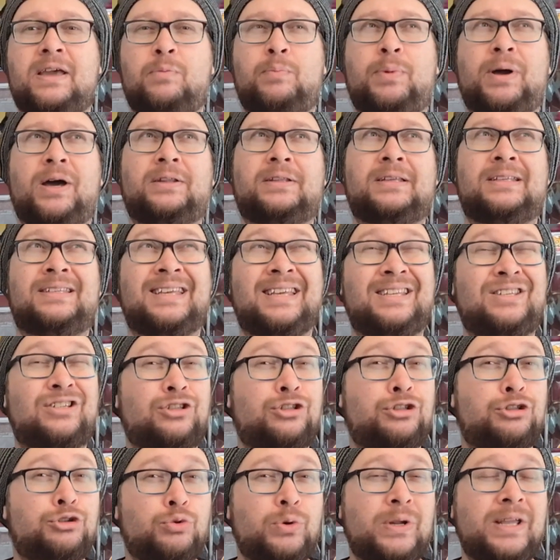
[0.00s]
about it, it's
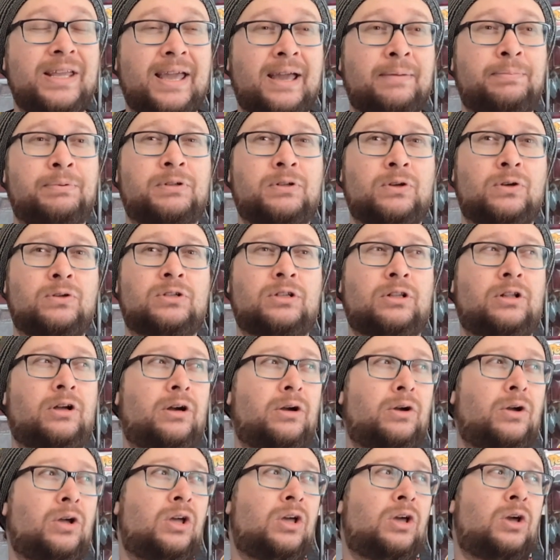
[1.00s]
three episodes
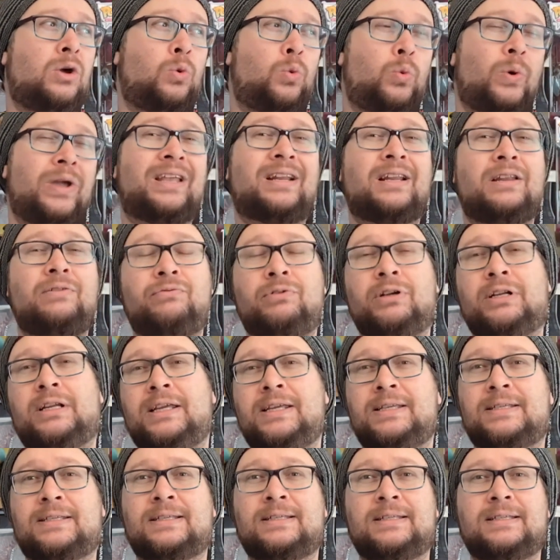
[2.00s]
long, weekly
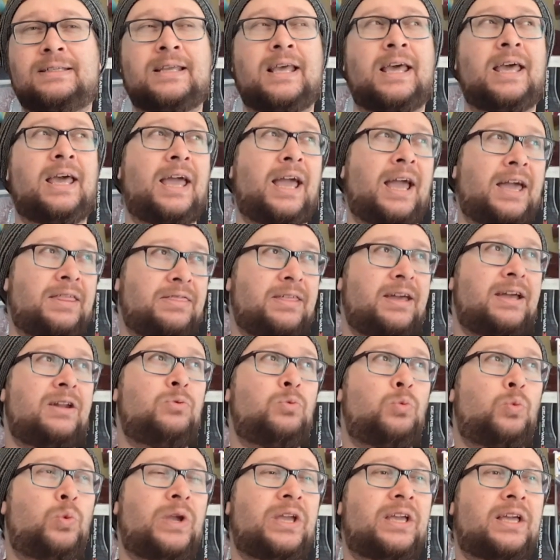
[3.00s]
releases and
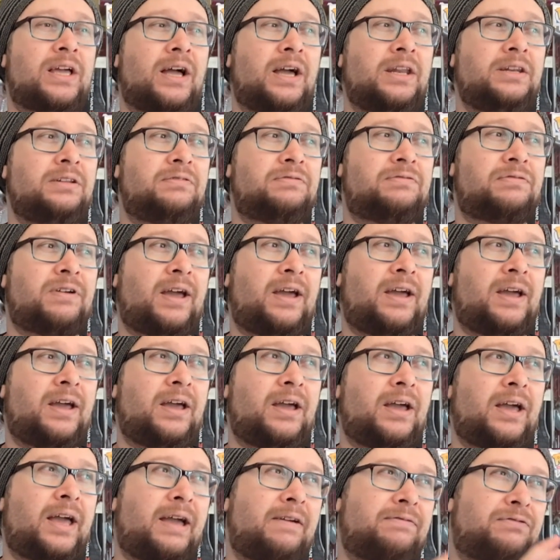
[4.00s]
then we kind of ha
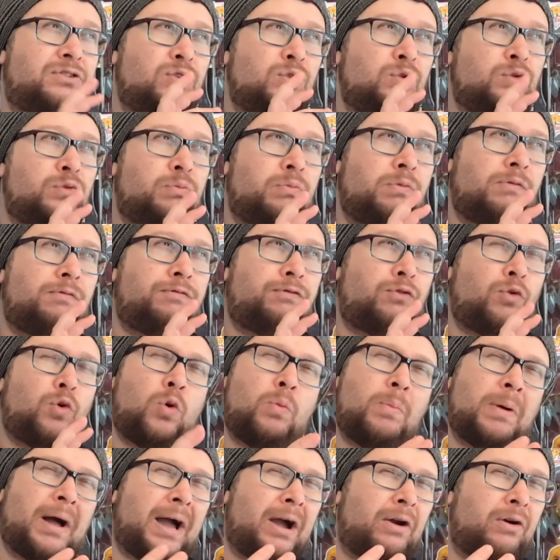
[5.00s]
have to
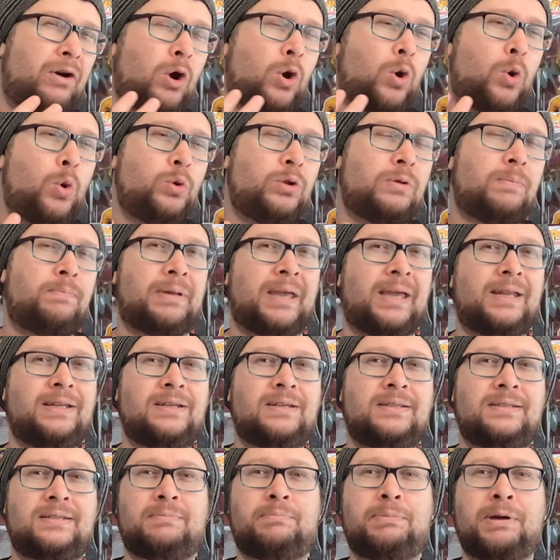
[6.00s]
form our own
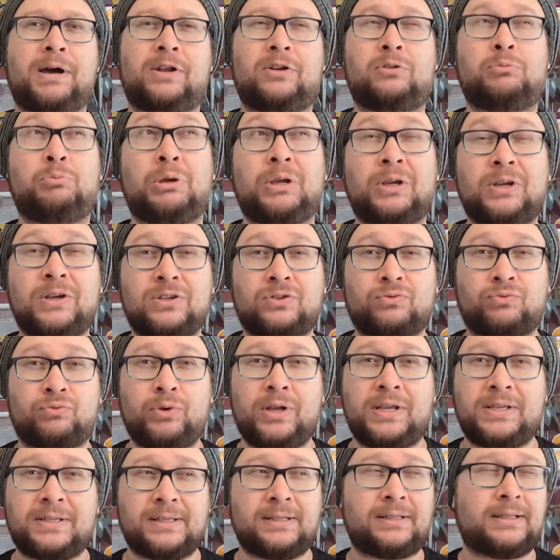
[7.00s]
opinions about it because
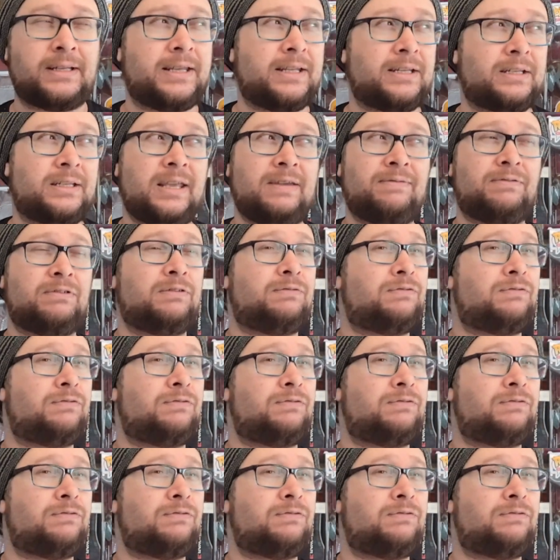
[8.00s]
recently, even